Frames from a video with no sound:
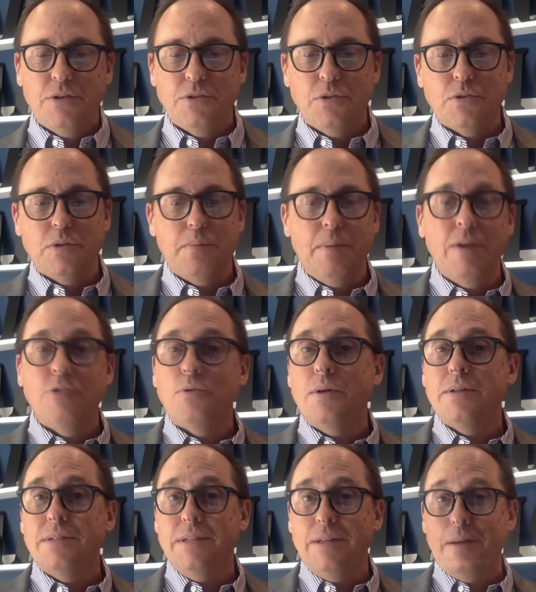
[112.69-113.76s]
So some
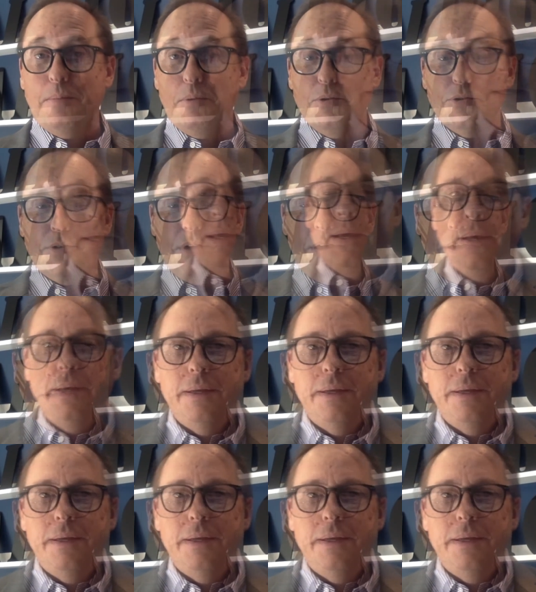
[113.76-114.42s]
interesting numbers.